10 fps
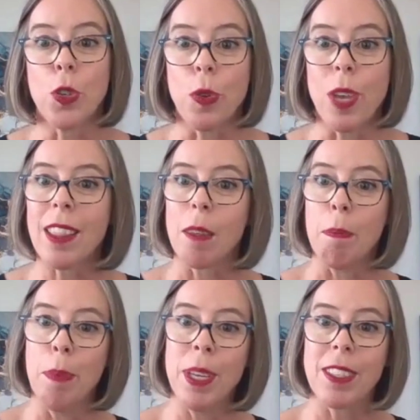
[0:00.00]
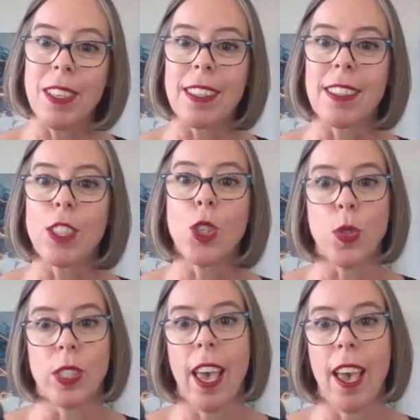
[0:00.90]
to get the business to
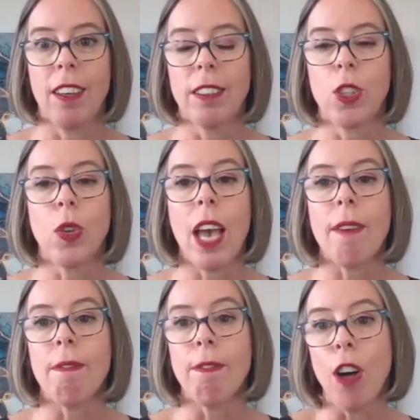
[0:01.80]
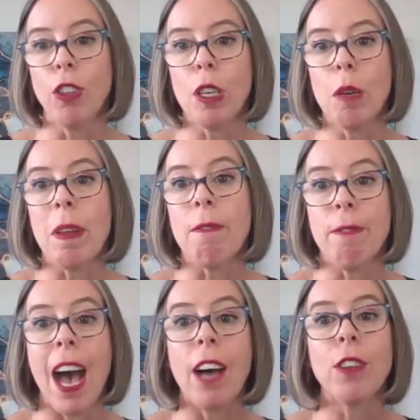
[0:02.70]
scale, to get volume
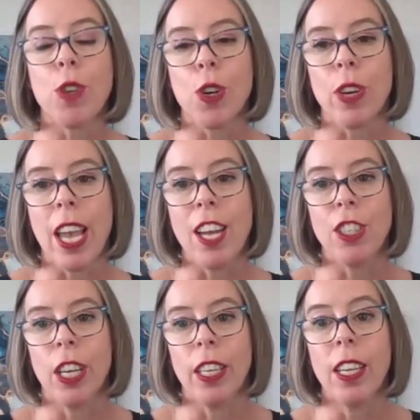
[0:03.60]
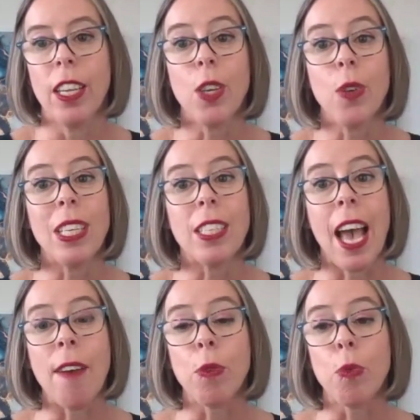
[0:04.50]
and value creation, you need to
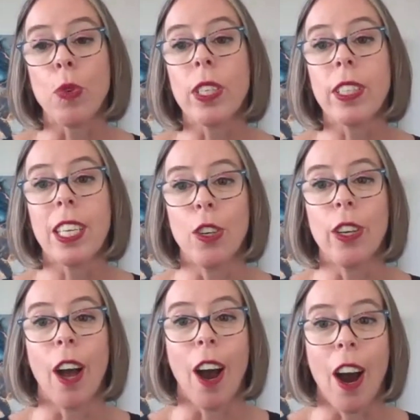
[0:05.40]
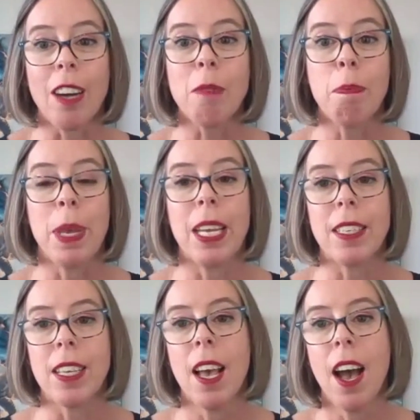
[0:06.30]
have a really good
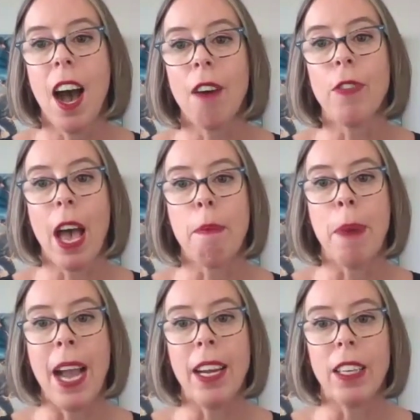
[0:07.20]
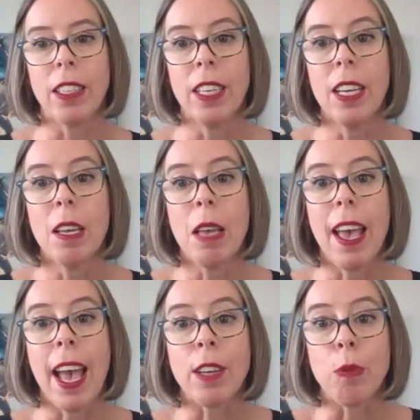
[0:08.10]
heartbeat of that buyer
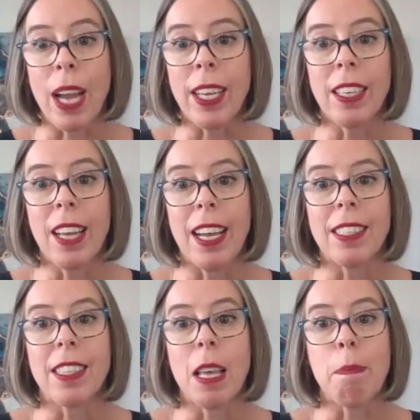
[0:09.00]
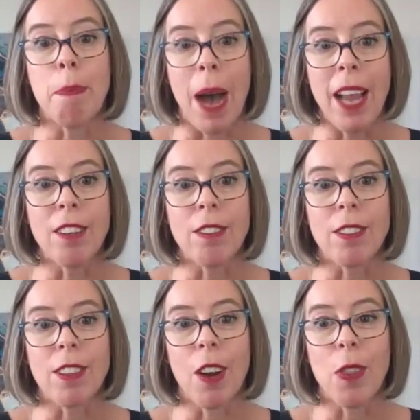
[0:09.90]
and recognize that
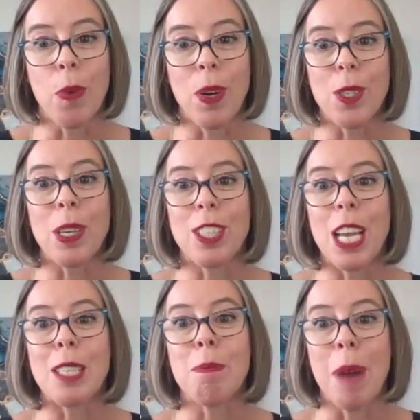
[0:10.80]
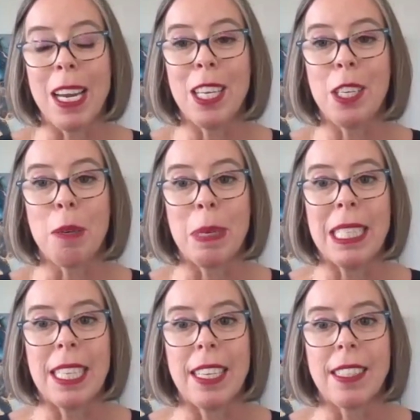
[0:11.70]
buyers are the ones who exchange money in your
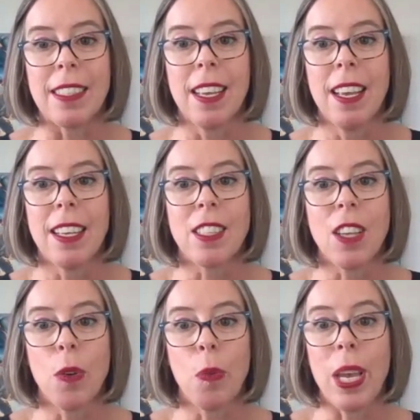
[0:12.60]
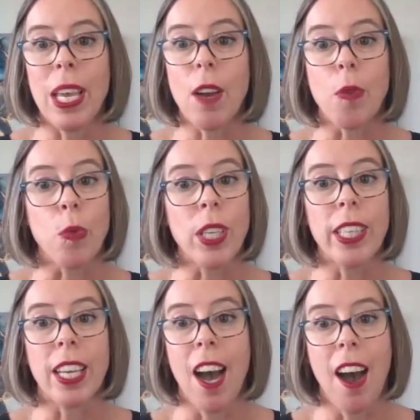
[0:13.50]
business. So we get
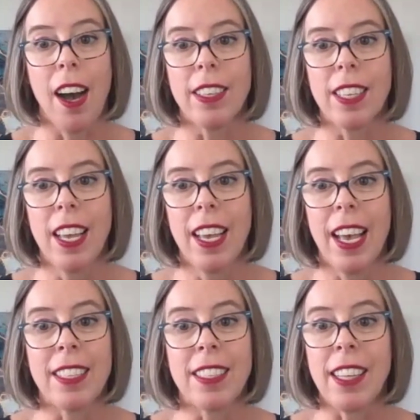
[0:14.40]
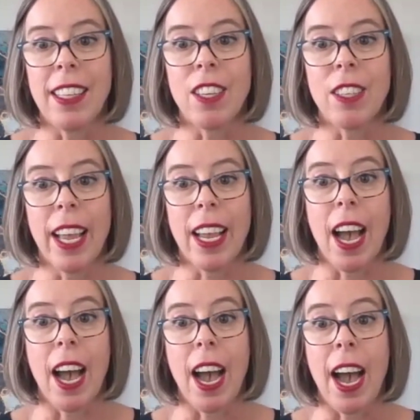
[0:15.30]
really caught, and suddenly they're like,
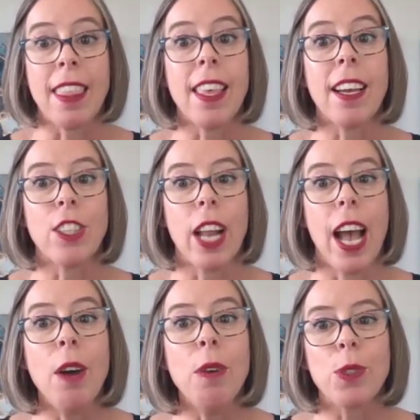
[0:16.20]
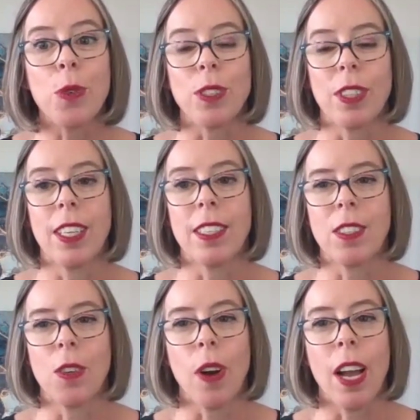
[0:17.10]
I think I should outsource this,
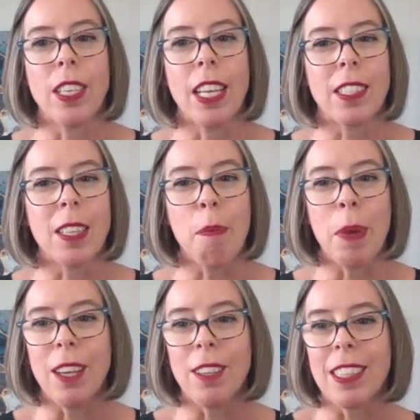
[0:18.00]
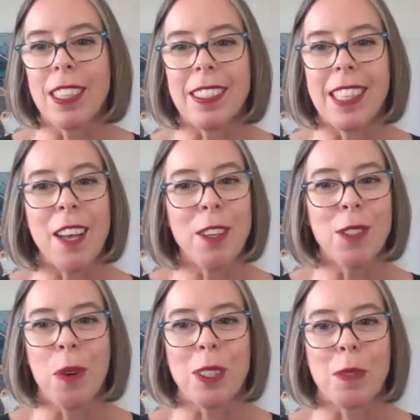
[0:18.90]
or it's somebody else in the
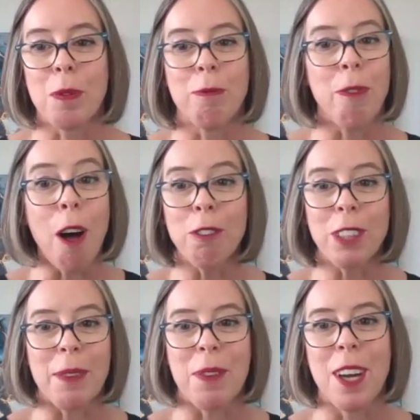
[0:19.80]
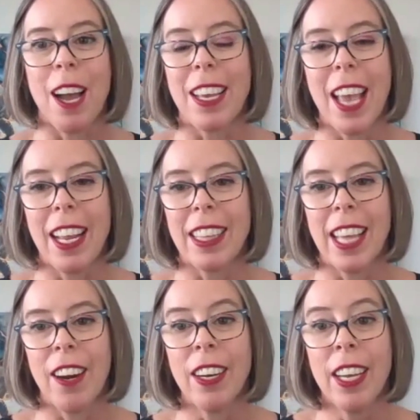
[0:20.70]
sales org's fault that we're not getting
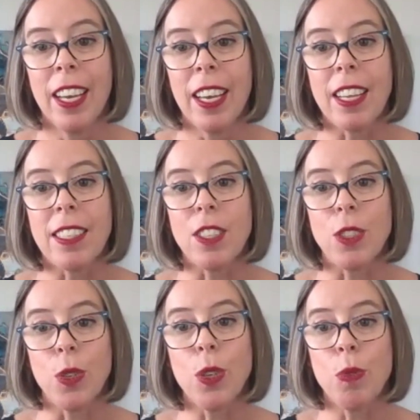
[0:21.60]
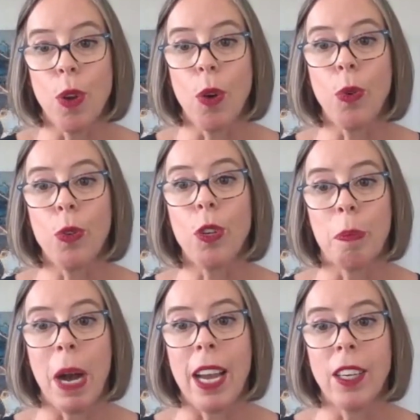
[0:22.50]
there. And I said, do you know who your
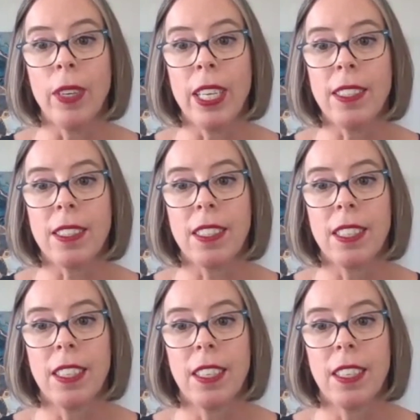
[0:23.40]
buyer is?